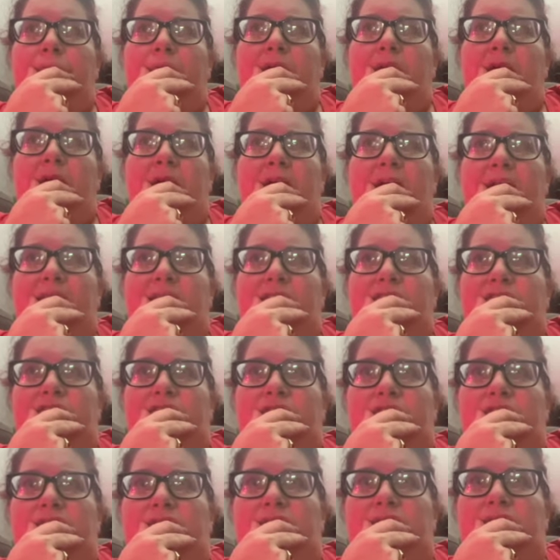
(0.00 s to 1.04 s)
I
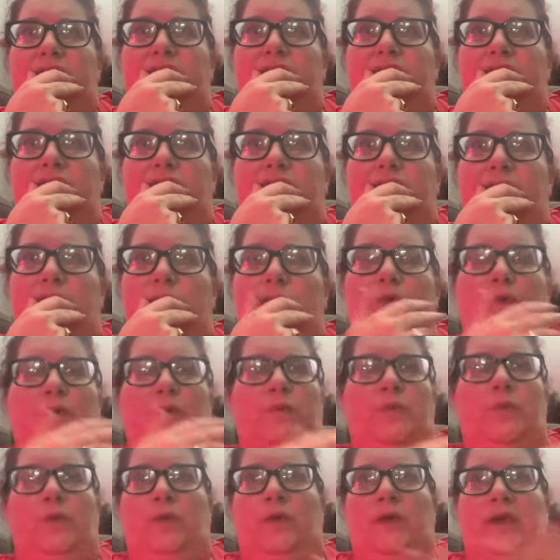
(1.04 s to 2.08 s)
just
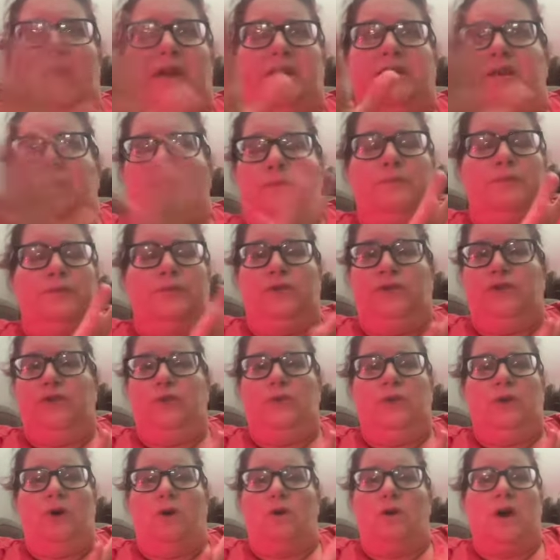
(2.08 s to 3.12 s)
we ended up
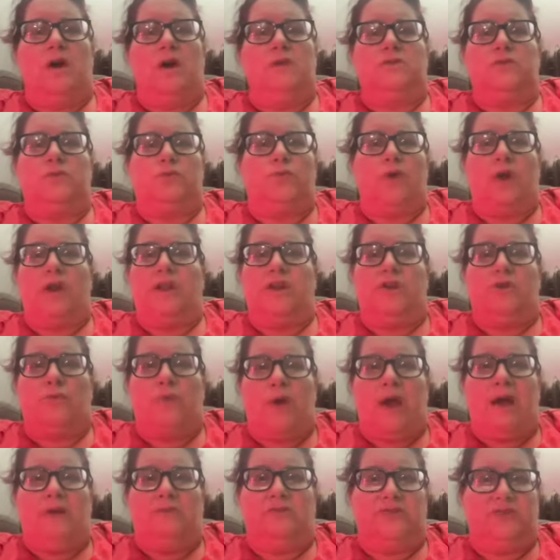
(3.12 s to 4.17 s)
doing all kinds of running
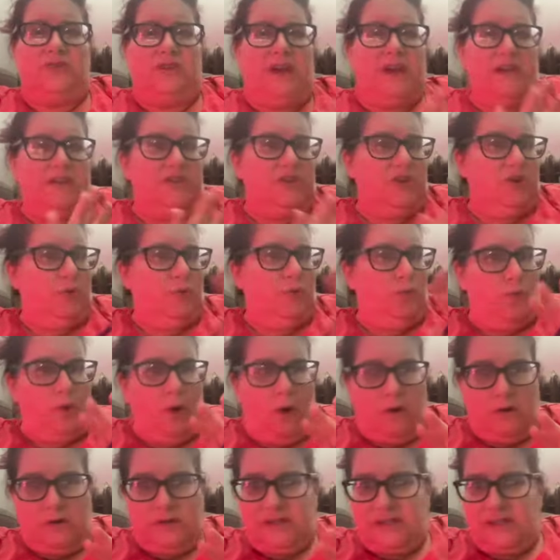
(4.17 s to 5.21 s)
around today, so
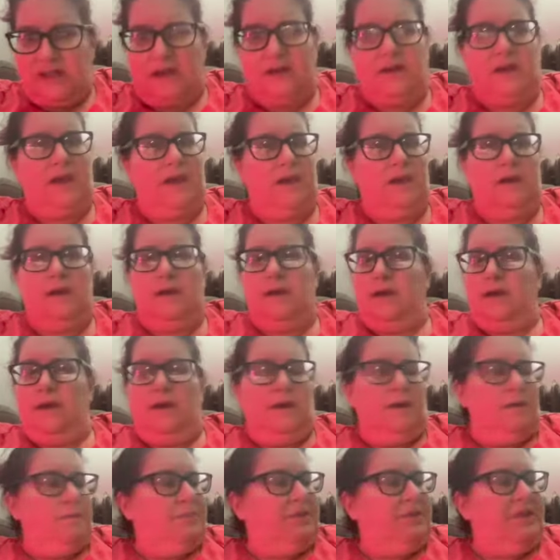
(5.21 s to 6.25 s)
our Sunday
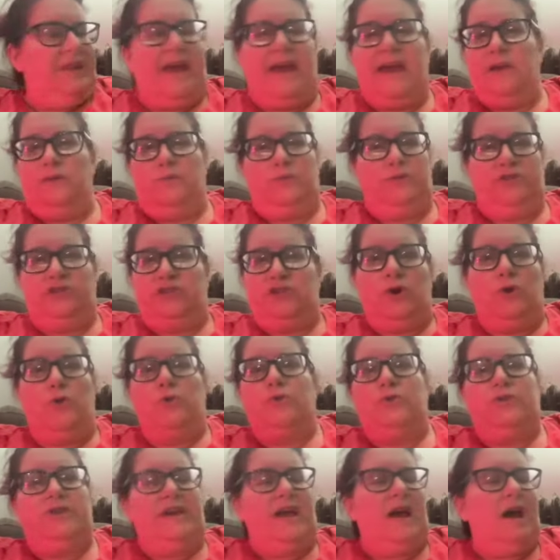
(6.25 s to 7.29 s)
plan was
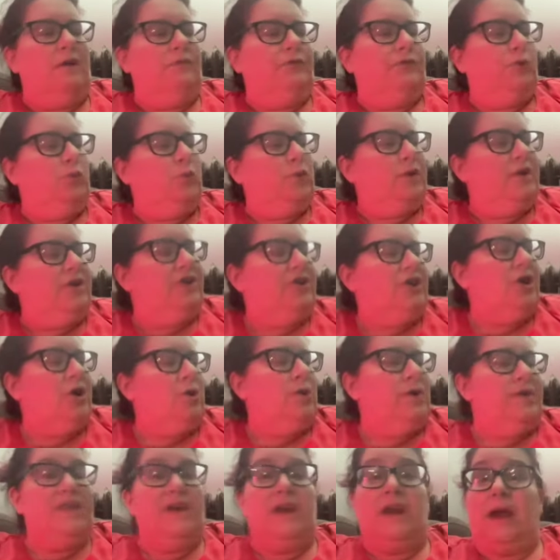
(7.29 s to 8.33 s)
totally out the window.
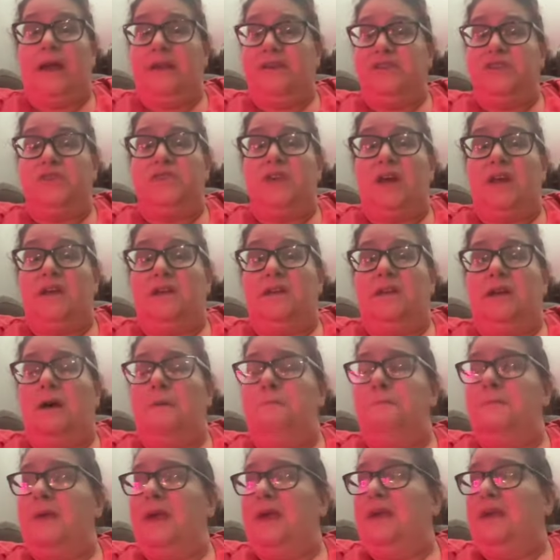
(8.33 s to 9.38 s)
And then I just ended
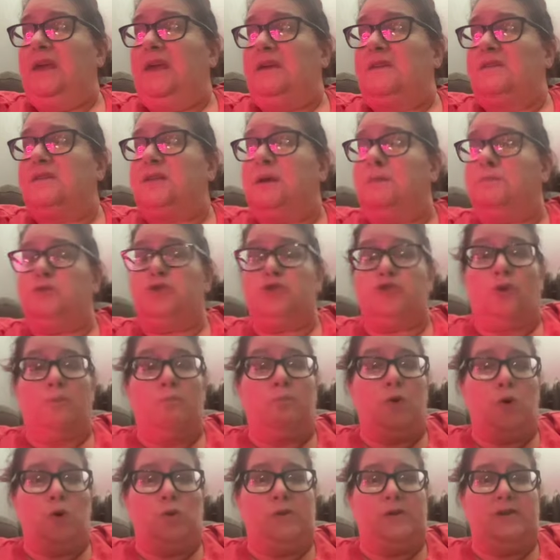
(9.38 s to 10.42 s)
up making some
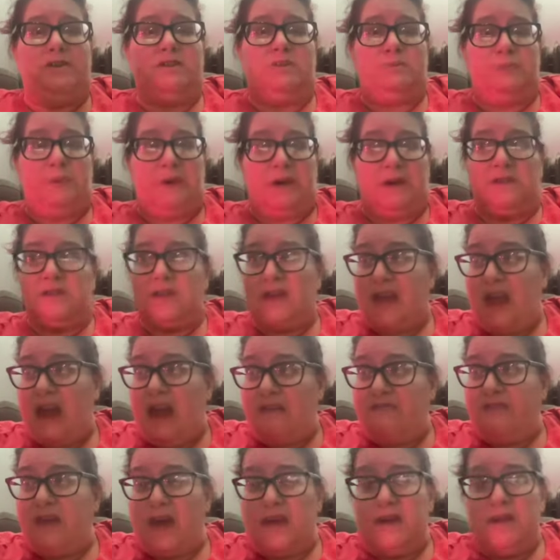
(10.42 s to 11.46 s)
strombolis because I
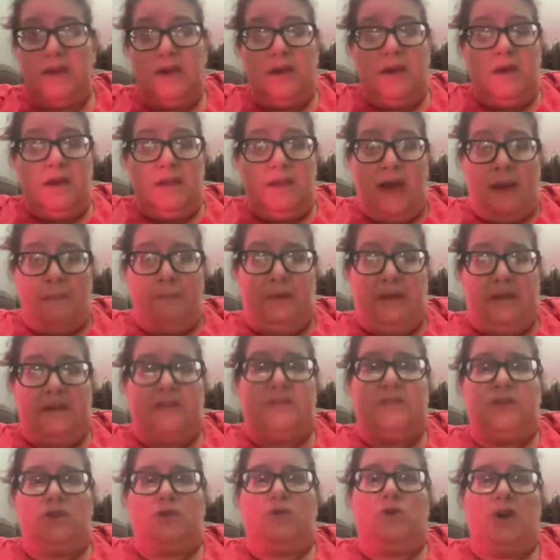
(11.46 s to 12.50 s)
had that
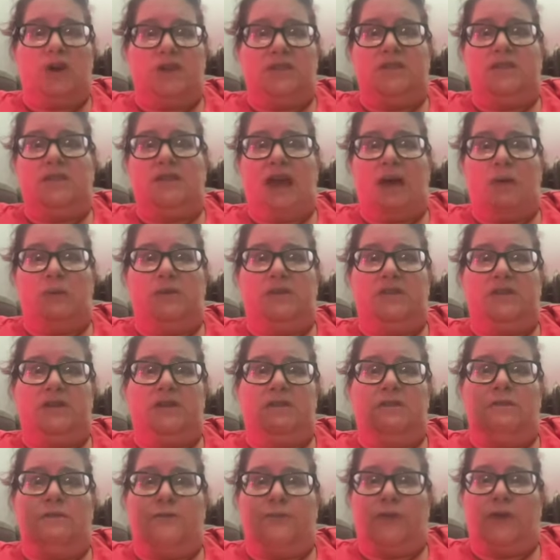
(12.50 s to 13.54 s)
pizza crust that was
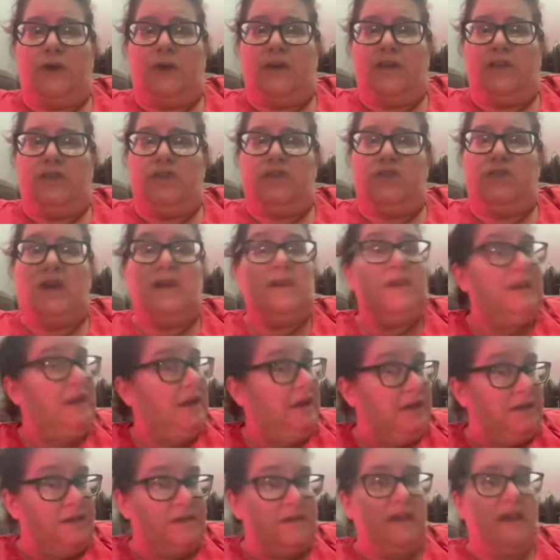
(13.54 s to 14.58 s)
in the fridge that
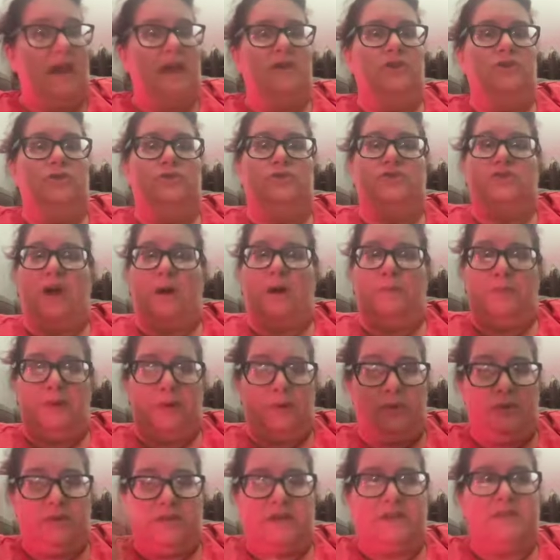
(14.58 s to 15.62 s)
needed to get used up. It
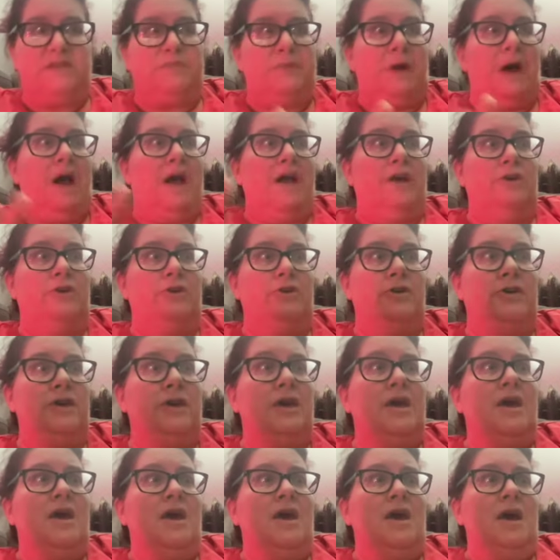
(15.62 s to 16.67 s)
was expired,
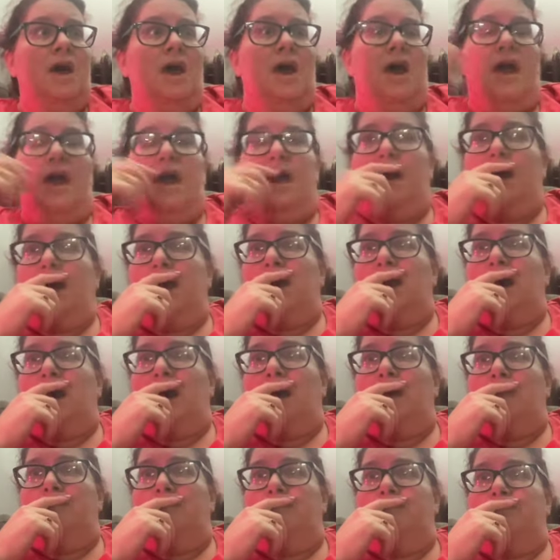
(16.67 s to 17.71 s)
and
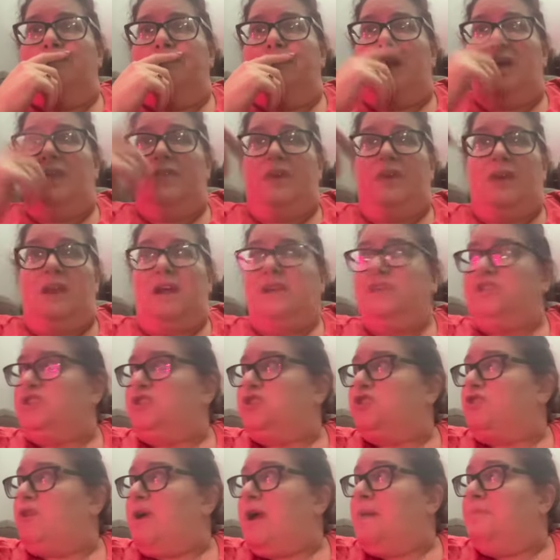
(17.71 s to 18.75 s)
then I
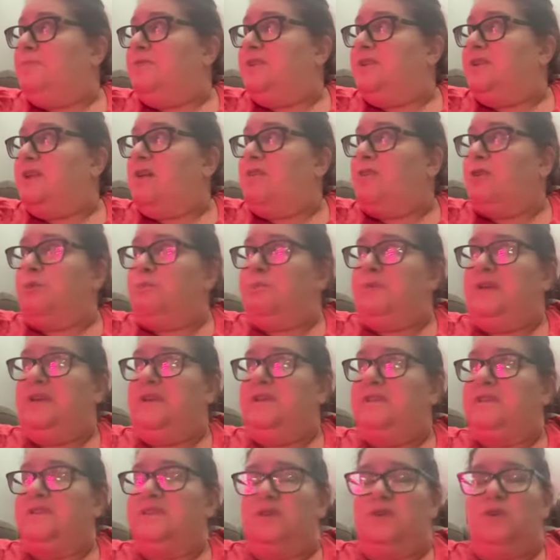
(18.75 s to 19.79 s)
just grabbed another
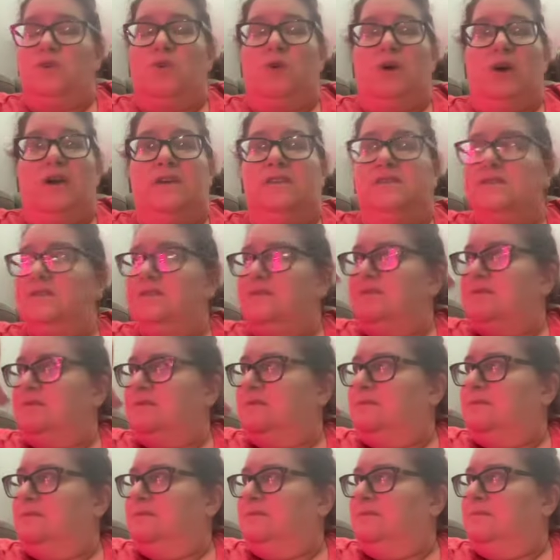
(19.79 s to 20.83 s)
pizza crust.
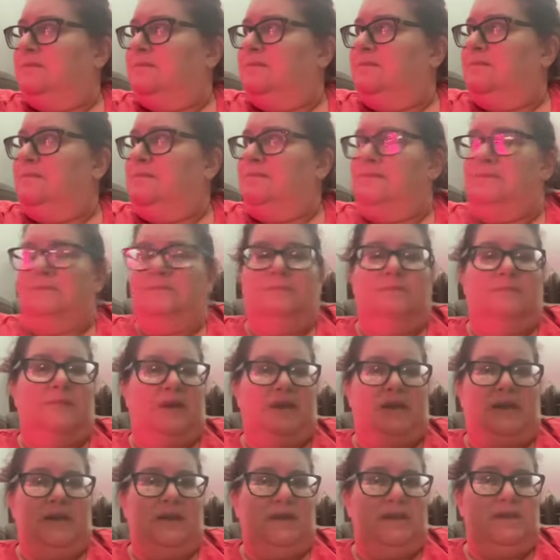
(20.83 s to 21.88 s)
My
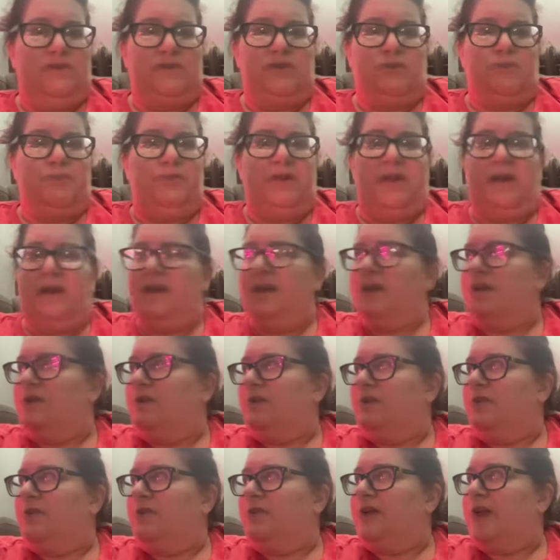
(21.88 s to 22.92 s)
kitties are playing
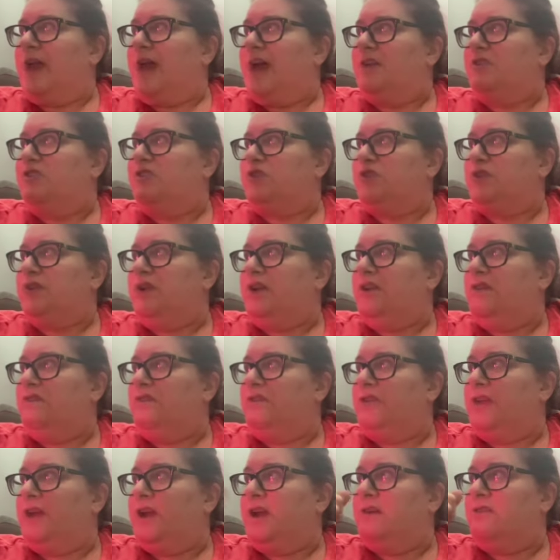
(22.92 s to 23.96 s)
on their cat tree over
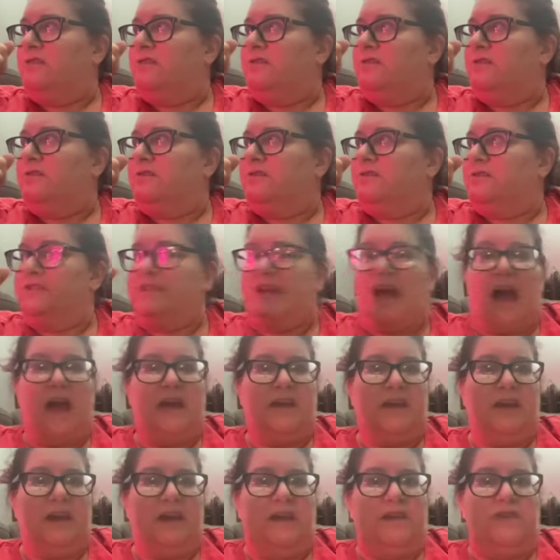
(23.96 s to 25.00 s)
there. They're
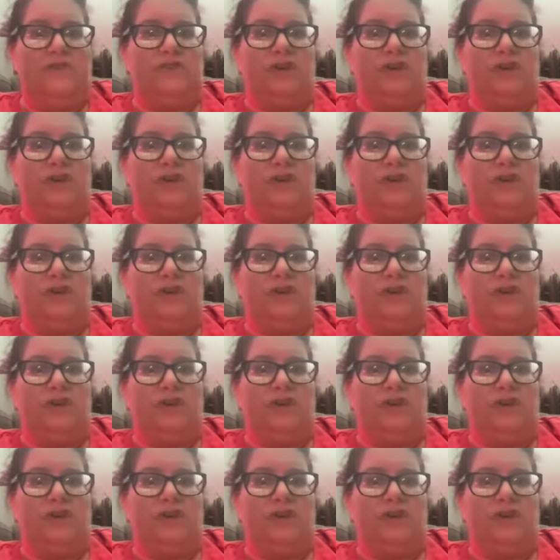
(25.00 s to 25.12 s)
attacking each